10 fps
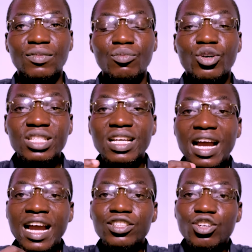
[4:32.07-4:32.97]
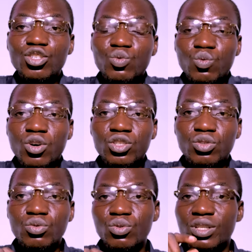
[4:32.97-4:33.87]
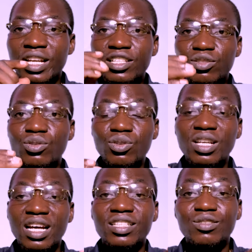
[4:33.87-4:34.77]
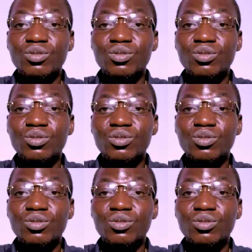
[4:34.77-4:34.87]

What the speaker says: But I just want to let you know that